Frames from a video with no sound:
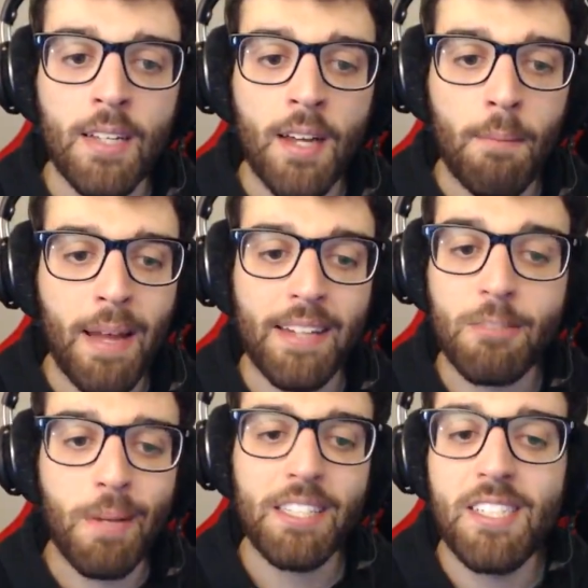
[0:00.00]
man,
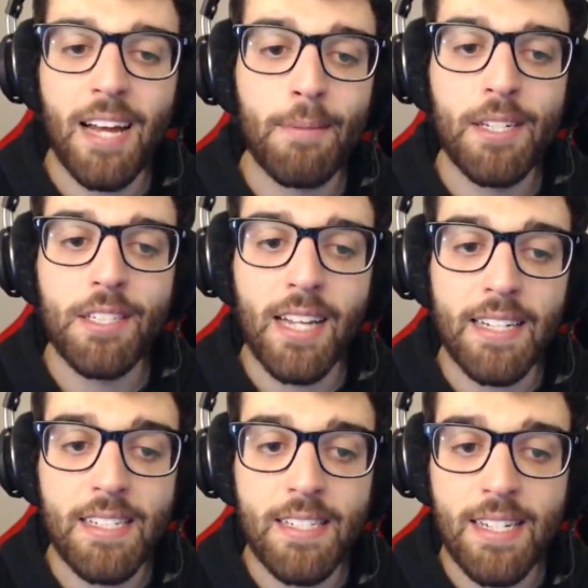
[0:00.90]
splash damage, they
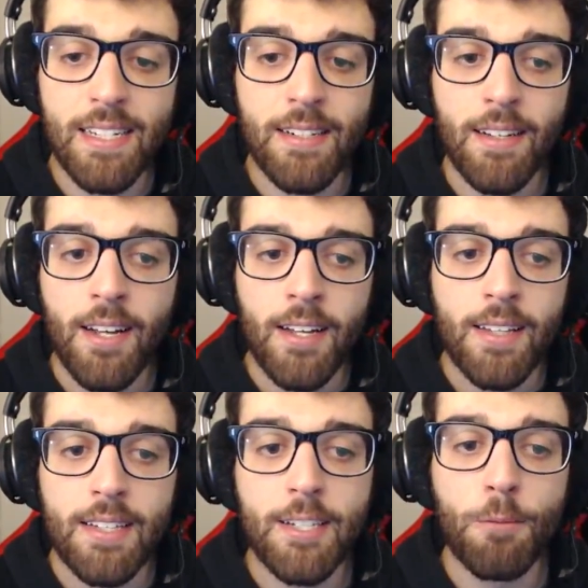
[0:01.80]
did
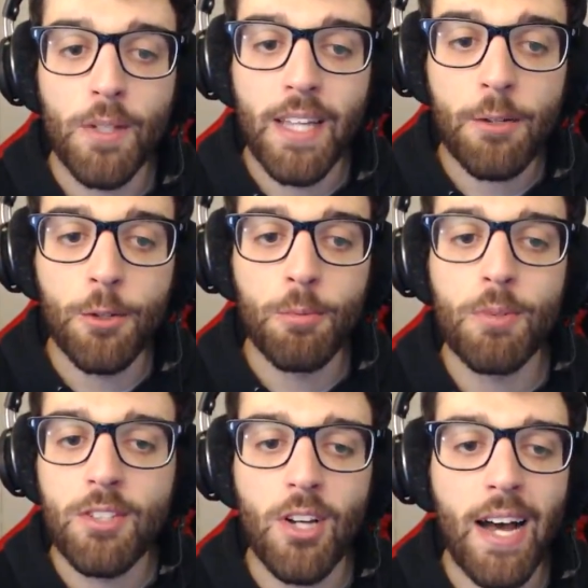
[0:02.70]
what they could with
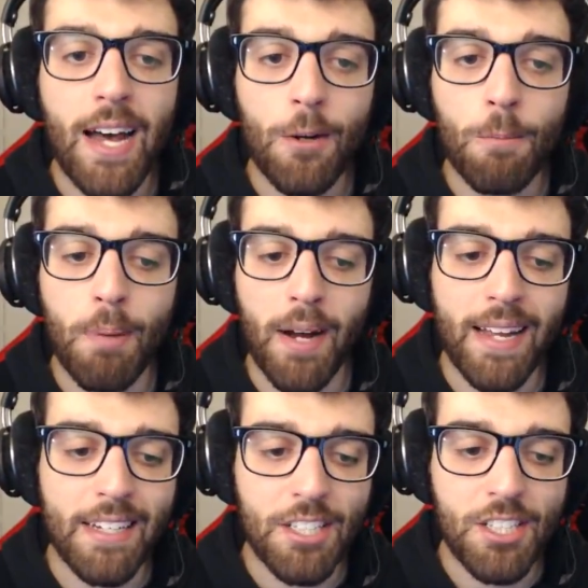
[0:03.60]
the title, but
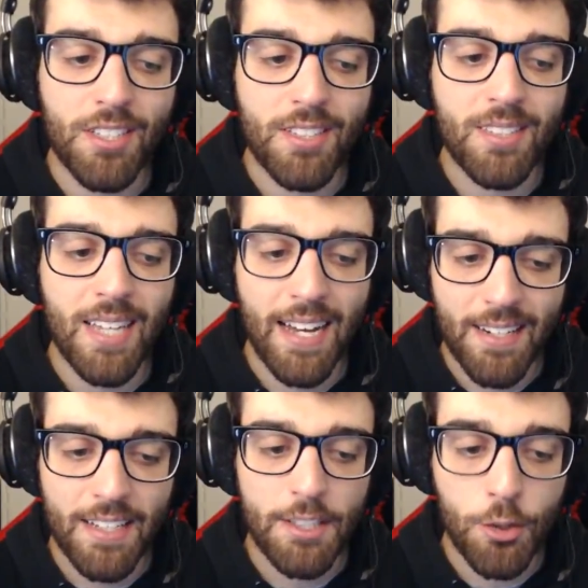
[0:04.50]
it just
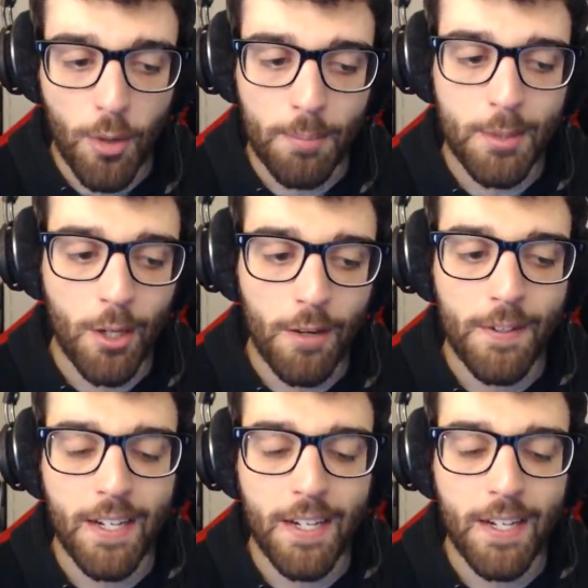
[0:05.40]
sadly dropped off. It kept